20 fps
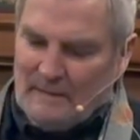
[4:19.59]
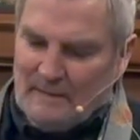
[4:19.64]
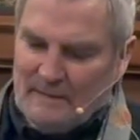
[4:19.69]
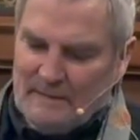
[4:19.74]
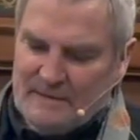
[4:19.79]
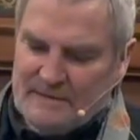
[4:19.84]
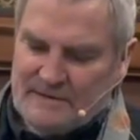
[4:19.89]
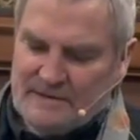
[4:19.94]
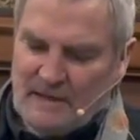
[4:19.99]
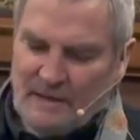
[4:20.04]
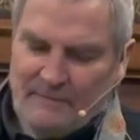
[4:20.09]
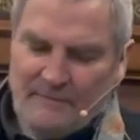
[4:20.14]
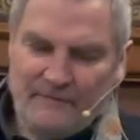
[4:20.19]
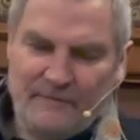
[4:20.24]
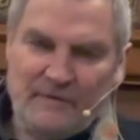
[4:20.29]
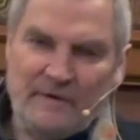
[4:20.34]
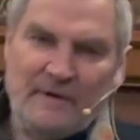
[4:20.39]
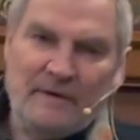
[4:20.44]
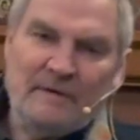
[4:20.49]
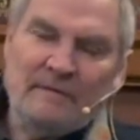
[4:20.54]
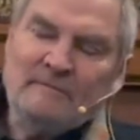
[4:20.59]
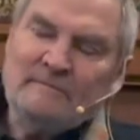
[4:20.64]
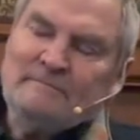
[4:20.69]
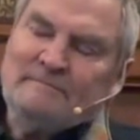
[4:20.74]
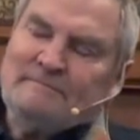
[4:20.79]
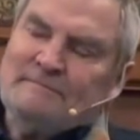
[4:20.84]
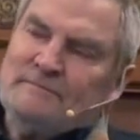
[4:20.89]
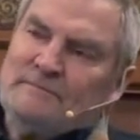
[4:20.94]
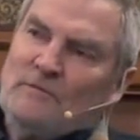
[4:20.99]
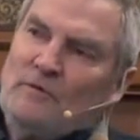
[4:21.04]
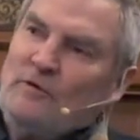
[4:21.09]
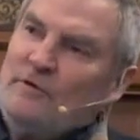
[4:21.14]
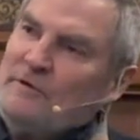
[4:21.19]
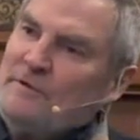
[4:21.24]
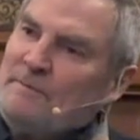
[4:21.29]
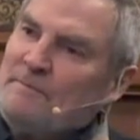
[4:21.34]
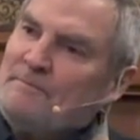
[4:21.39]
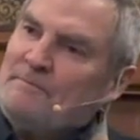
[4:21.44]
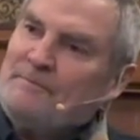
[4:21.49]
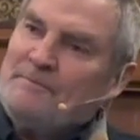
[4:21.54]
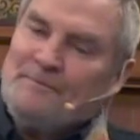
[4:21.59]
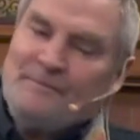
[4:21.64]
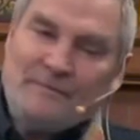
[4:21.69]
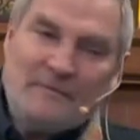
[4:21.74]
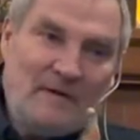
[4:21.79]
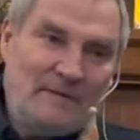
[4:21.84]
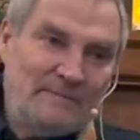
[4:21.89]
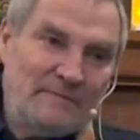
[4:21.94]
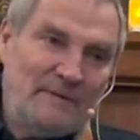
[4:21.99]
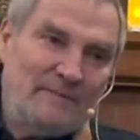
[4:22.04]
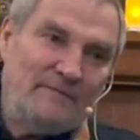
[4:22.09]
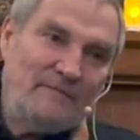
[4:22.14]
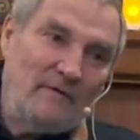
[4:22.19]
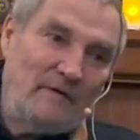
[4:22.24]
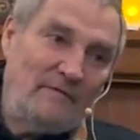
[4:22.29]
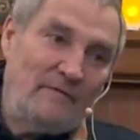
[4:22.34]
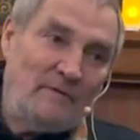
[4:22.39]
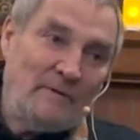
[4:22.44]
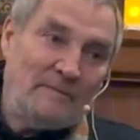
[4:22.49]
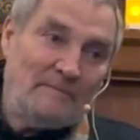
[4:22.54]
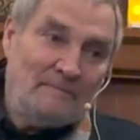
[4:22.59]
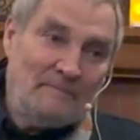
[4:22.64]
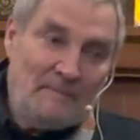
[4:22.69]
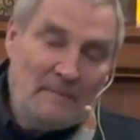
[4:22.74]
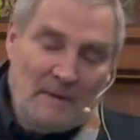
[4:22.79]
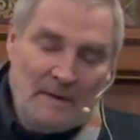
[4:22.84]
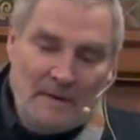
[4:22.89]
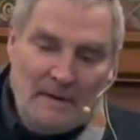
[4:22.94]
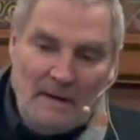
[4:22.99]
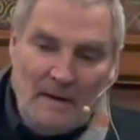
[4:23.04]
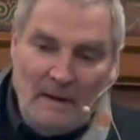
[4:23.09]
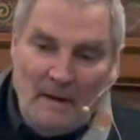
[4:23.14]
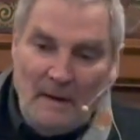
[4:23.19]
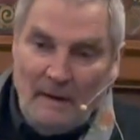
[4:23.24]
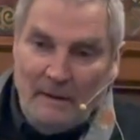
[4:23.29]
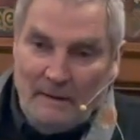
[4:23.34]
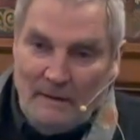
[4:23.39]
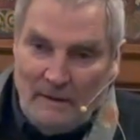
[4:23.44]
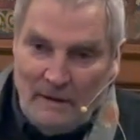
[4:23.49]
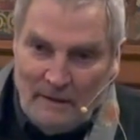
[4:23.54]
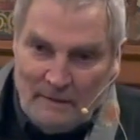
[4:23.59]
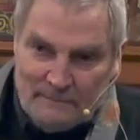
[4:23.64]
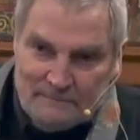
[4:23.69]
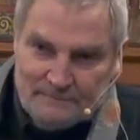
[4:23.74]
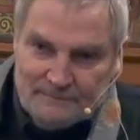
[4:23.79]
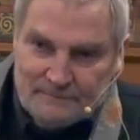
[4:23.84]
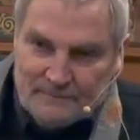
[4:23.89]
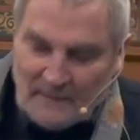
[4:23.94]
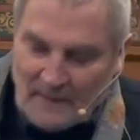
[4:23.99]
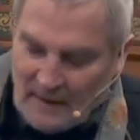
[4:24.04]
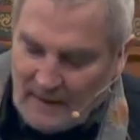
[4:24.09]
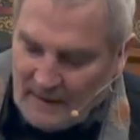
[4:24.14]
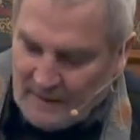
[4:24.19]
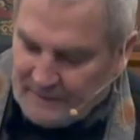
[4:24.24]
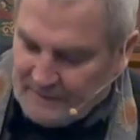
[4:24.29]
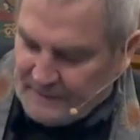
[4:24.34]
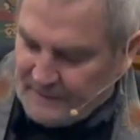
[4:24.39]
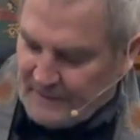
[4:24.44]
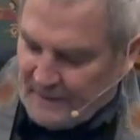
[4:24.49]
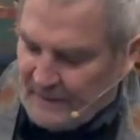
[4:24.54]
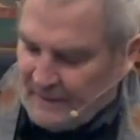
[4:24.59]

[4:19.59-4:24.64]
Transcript: this time of year. Autumn comes up for everyone. And